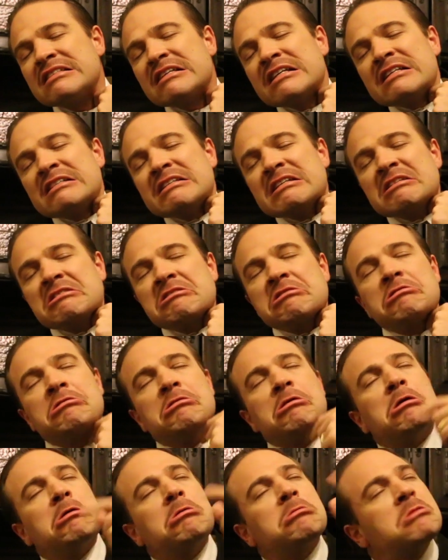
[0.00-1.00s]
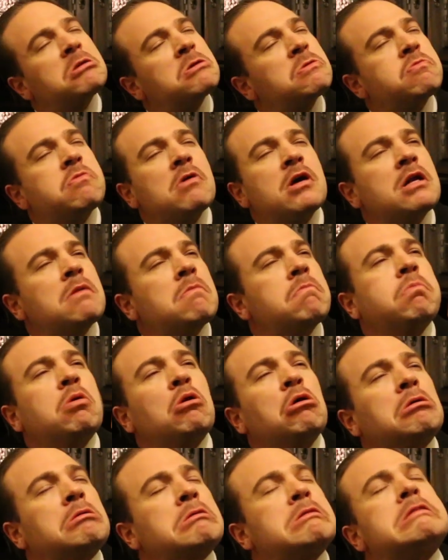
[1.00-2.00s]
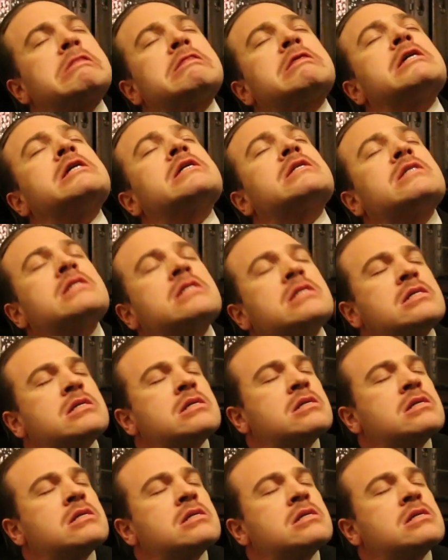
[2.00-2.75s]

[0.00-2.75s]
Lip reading: I need to know this one important thing.